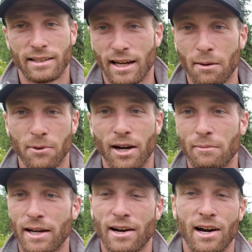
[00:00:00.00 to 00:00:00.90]
to upgrade
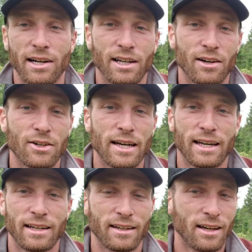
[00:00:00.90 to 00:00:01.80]
my audio
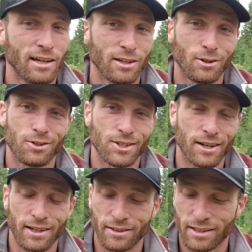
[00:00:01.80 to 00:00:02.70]
and huge
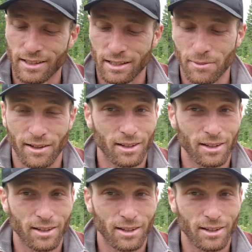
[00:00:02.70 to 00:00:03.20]
shout out to Dmail.